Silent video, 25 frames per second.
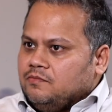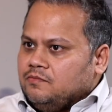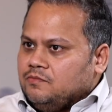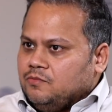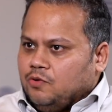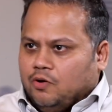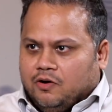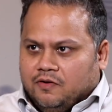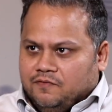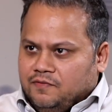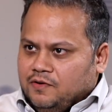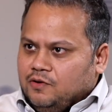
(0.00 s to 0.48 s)

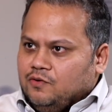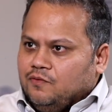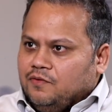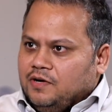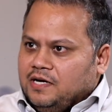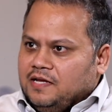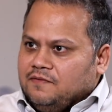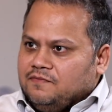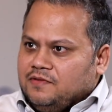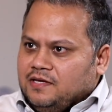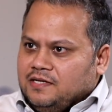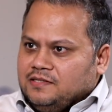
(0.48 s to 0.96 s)
lot of
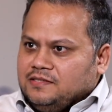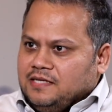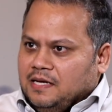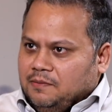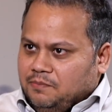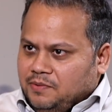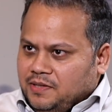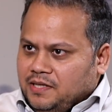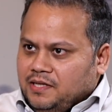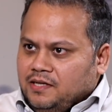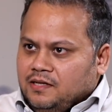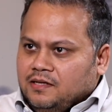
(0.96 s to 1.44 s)
innovative things
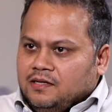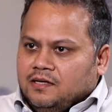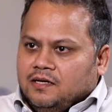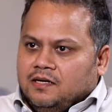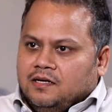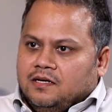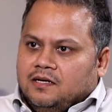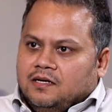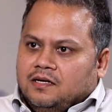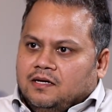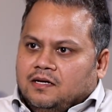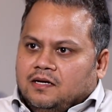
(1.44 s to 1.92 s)
happening.
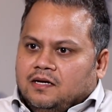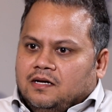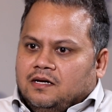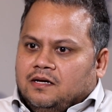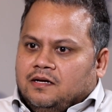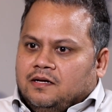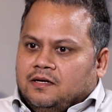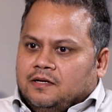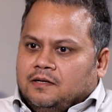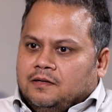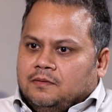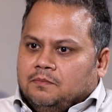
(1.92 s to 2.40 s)

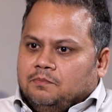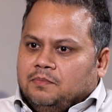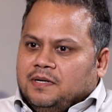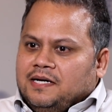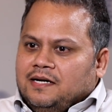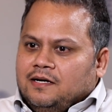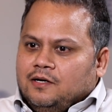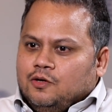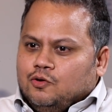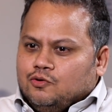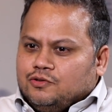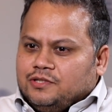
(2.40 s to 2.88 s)
But
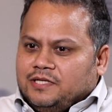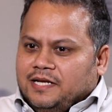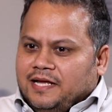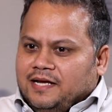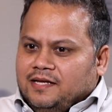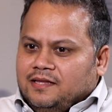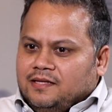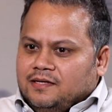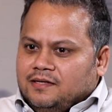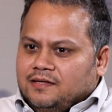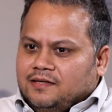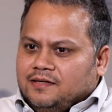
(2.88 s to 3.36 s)
it looks
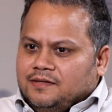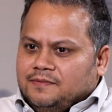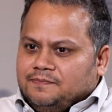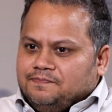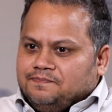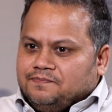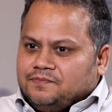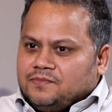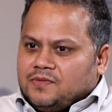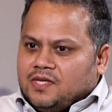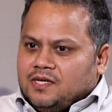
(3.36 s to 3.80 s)
like the